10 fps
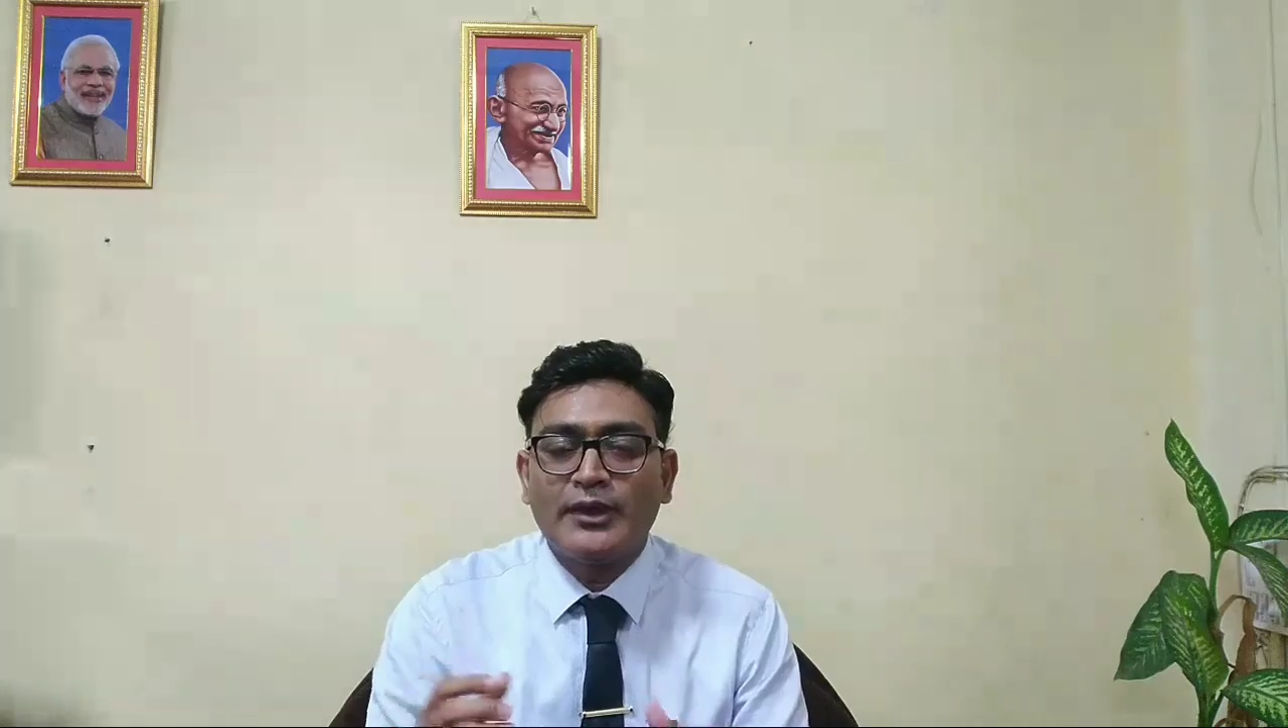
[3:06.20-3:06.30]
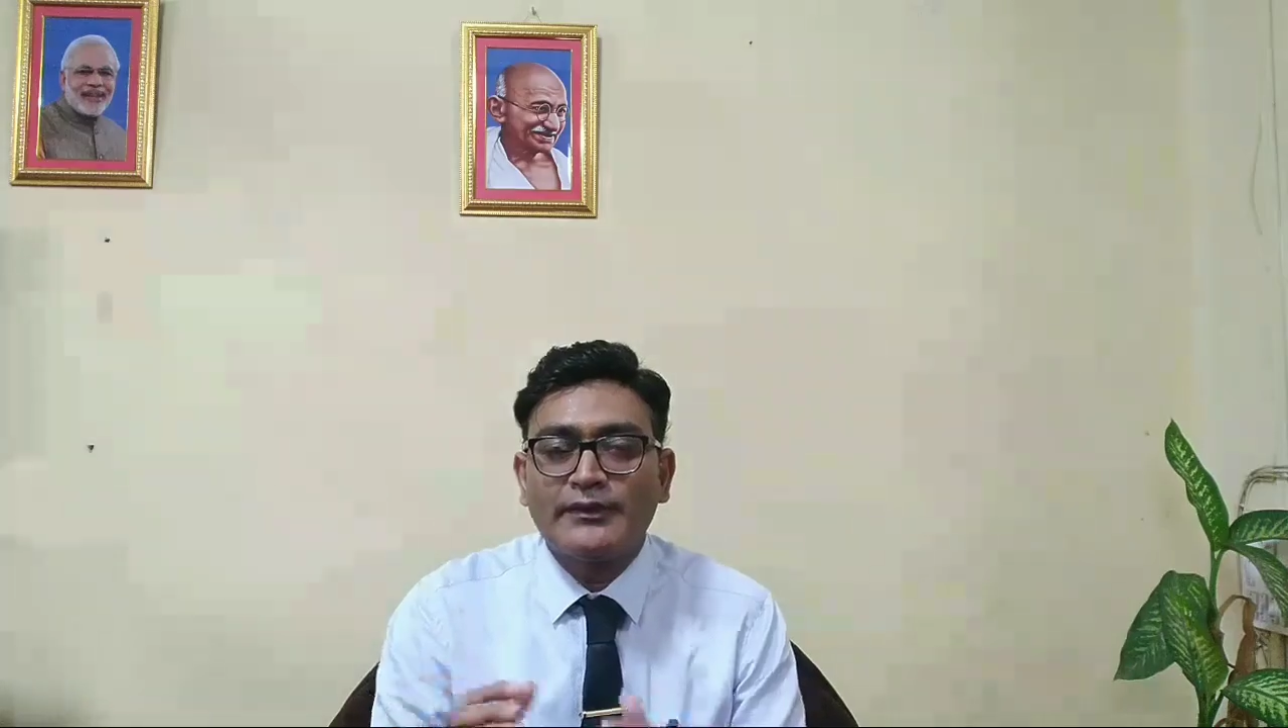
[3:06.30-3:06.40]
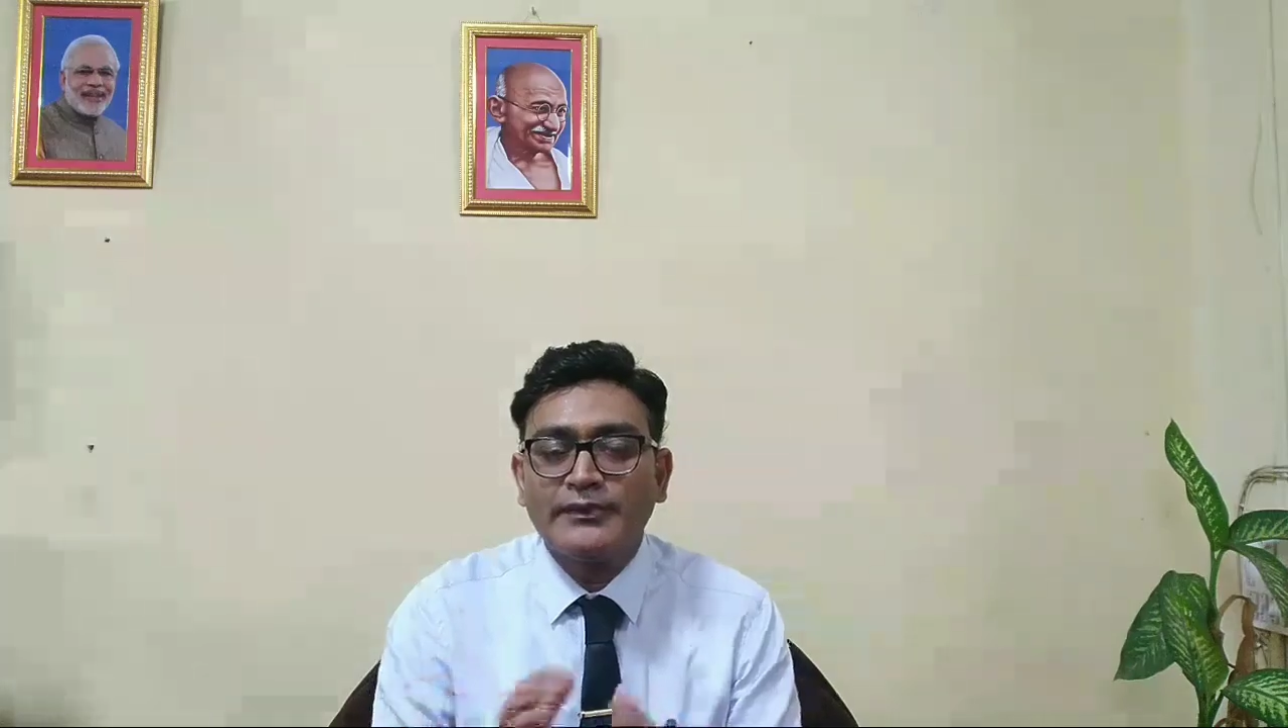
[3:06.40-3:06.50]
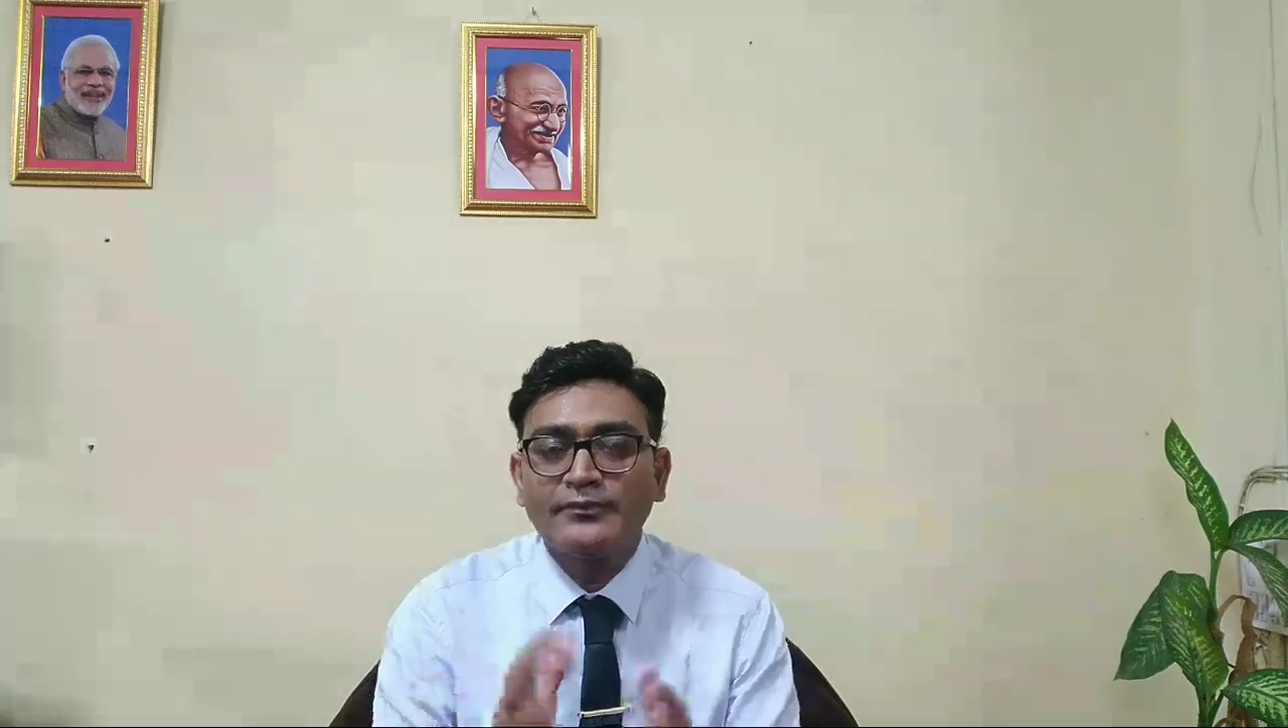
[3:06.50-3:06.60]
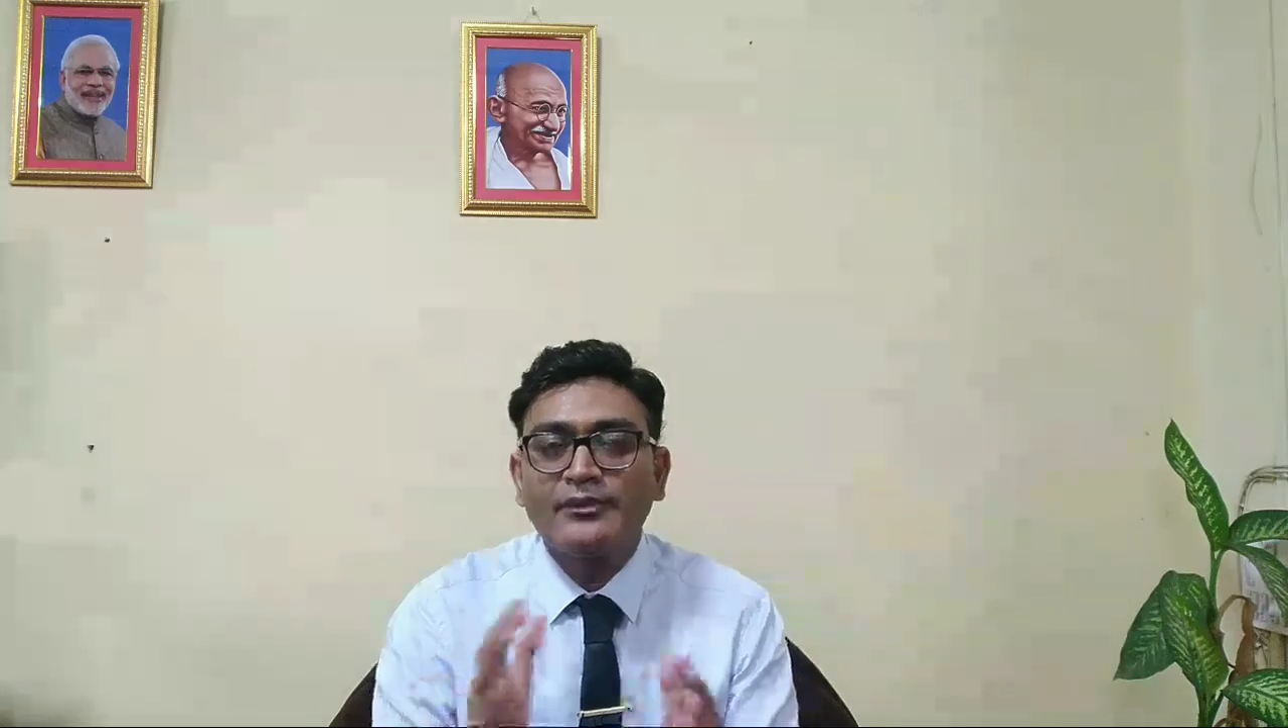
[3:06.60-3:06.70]
the
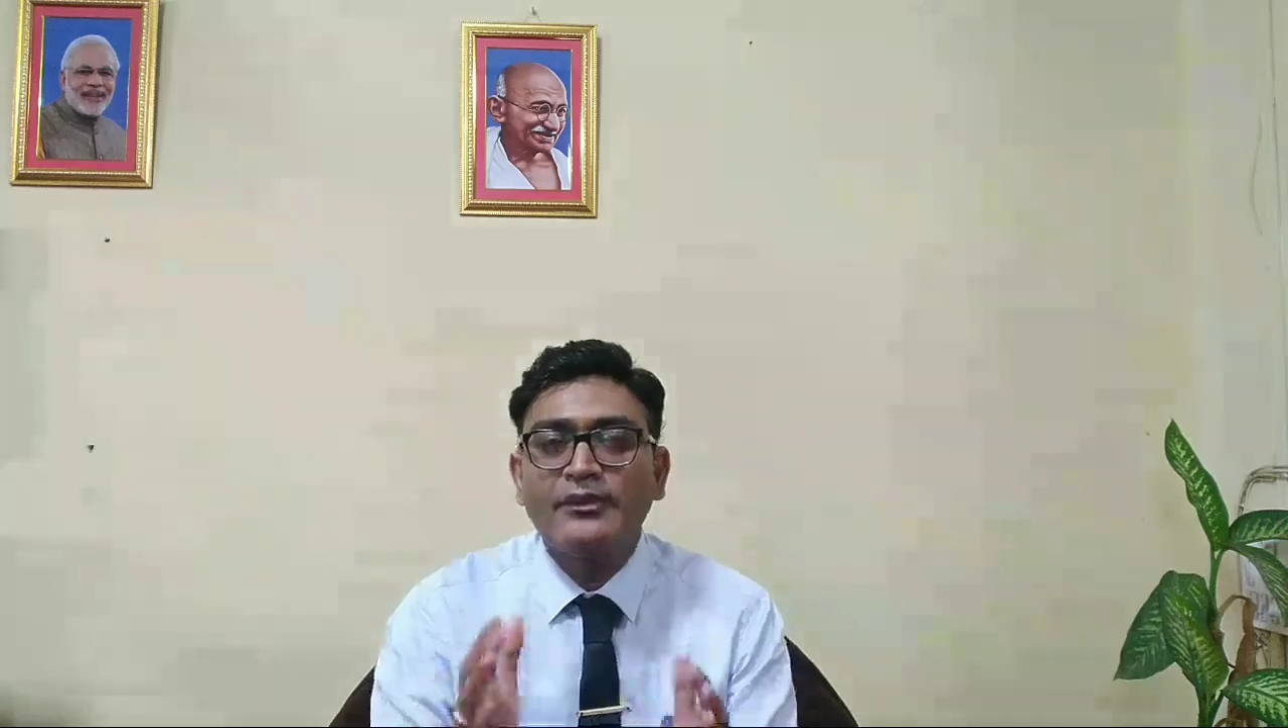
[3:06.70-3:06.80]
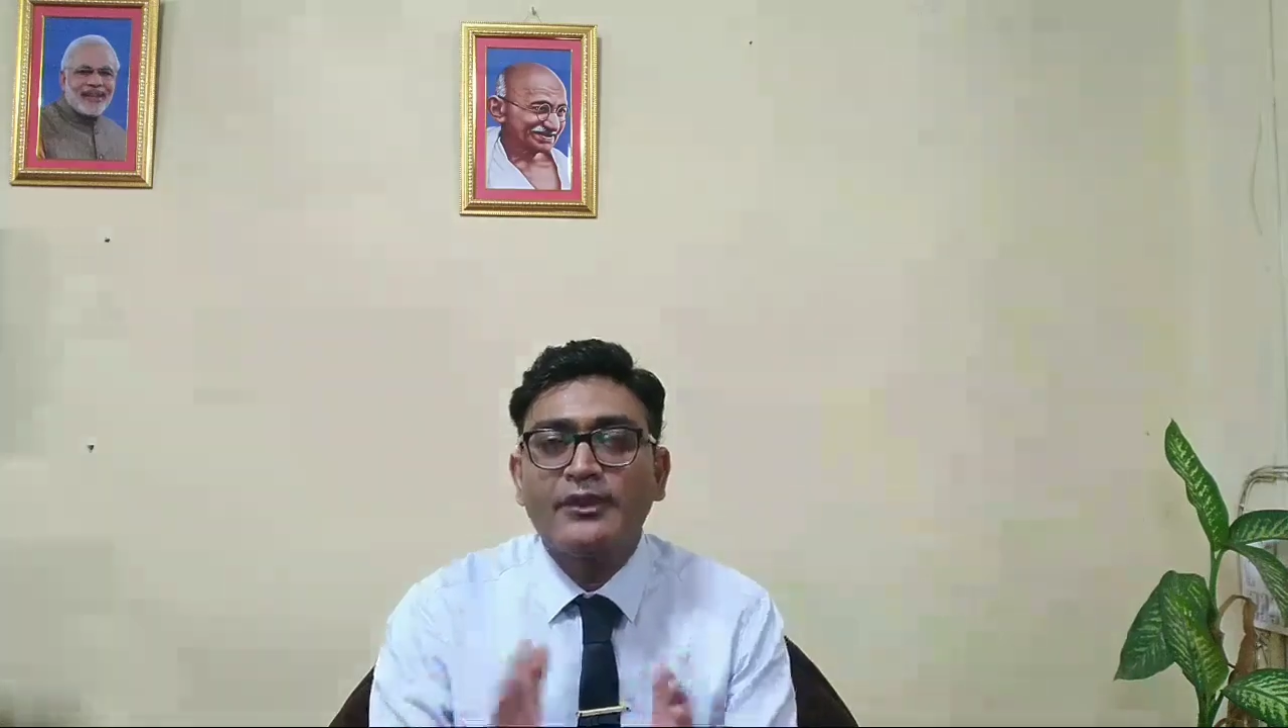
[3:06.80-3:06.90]
items